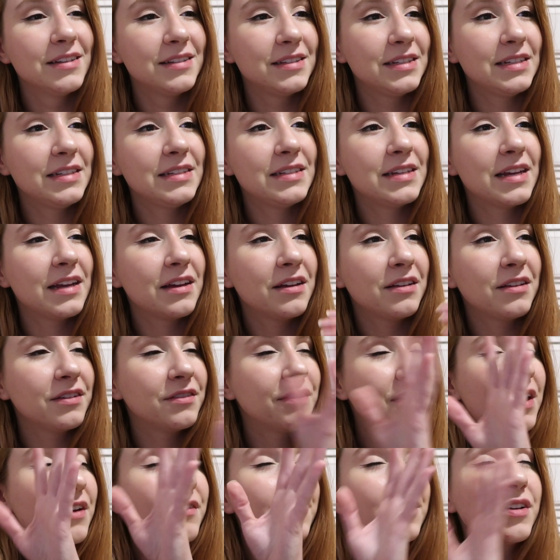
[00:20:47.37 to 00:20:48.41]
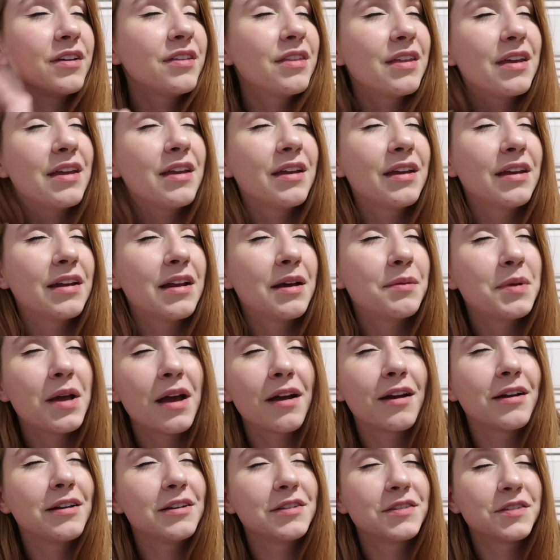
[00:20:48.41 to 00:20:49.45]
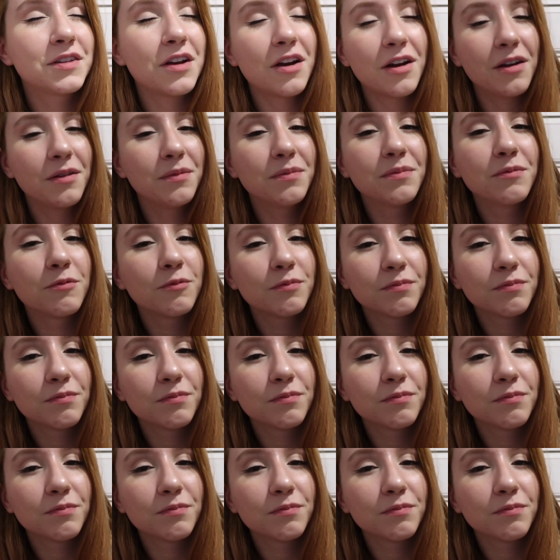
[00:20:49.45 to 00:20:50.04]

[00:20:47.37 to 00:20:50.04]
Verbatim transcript: detail of everything, and I'm not gonna start